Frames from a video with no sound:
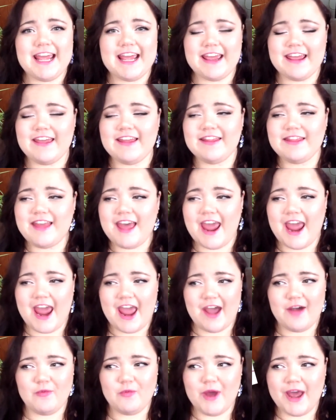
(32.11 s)
in the
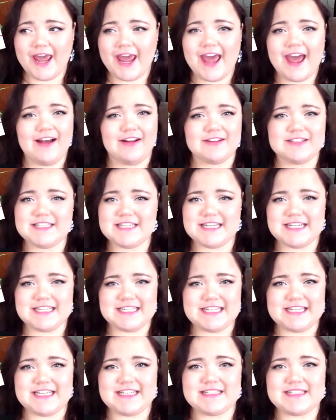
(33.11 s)
Amway
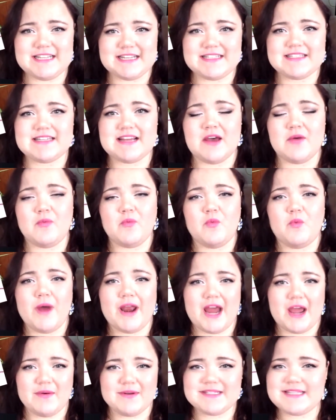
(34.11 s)
LTD system
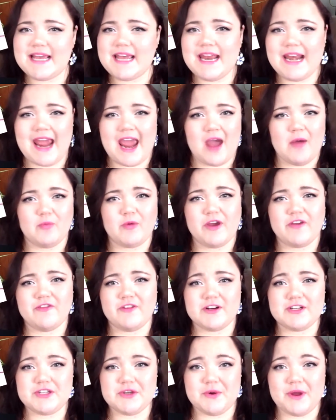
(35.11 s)
when I was in Amway
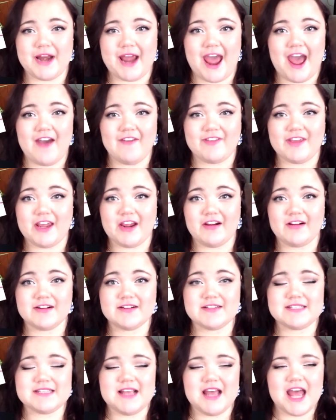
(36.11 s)
for two and a half
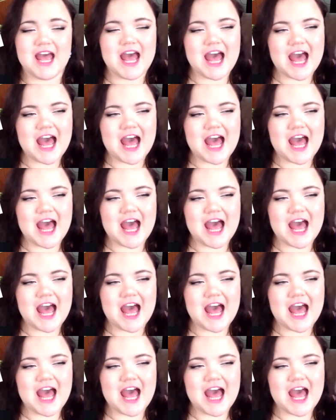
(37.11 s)
years.